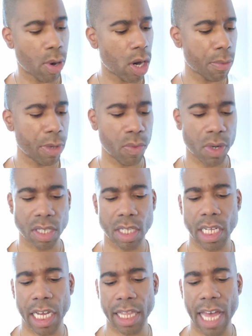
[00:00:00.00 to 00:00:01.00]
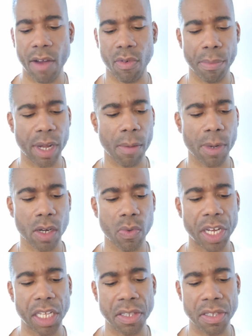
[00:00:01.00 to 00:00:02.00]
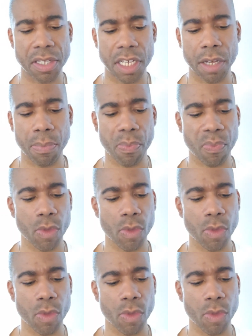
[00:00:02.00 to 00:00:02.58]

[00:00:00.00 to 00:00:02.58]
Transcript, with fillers: Part of me wants to take that one, but I'm going to wait and see.